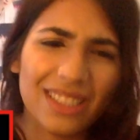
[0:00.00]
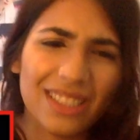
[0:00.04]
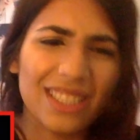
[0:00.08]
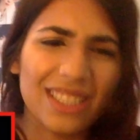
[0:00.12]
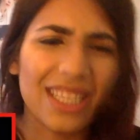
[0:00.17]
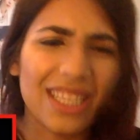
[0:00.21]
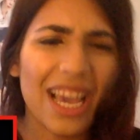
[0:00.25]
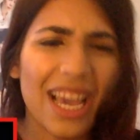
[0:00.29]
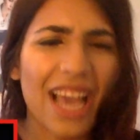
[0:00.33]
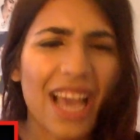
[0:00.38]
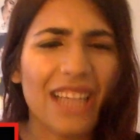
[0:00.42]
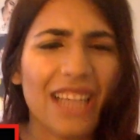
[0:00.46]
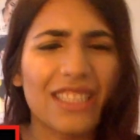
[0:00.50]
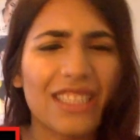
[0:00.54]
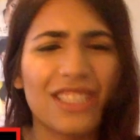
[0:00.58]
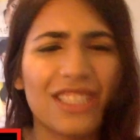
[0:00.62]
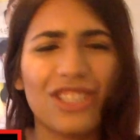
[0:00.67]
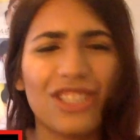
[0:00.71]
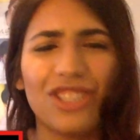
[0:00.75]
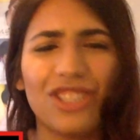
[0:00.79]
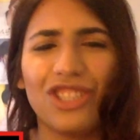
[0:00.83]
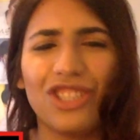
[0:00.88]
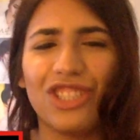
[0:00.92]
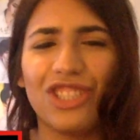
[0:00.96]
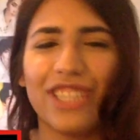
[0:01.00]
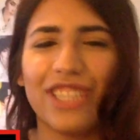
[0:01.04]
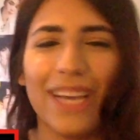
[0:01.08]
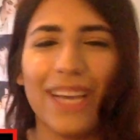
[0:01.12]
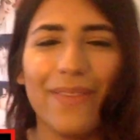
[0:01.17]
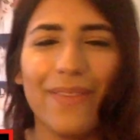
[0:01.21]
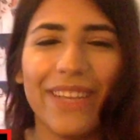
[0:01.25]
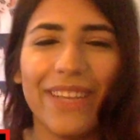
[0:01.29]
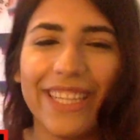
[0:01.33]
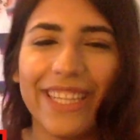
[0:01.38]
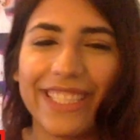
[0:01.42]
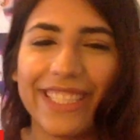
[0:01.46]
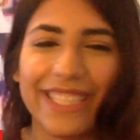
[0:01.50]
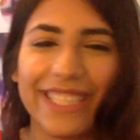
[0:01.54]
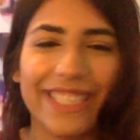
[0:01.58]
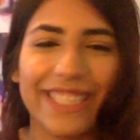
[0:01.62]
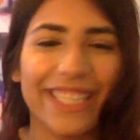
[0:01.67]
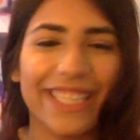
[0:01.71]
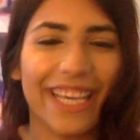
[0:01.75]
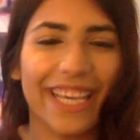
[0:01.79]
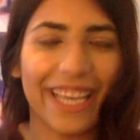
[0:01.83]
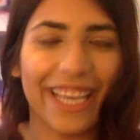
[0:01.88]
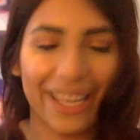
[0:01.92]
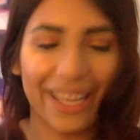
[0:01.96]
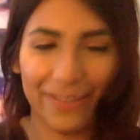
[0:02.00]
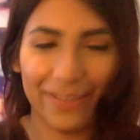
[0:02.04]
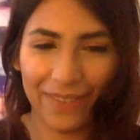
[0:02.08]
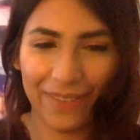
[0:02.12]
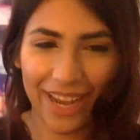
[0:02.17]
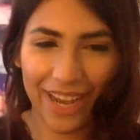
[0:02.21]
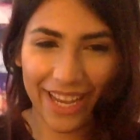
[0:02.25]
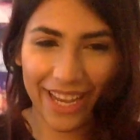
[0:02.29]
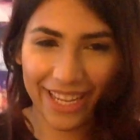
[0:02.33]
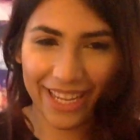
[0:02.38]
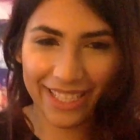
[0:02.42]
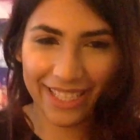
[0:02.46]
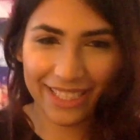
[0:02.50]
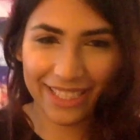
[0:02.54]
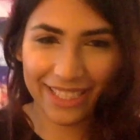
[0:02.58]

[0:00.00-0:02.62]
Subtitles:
Yes, Jimin is the second bias.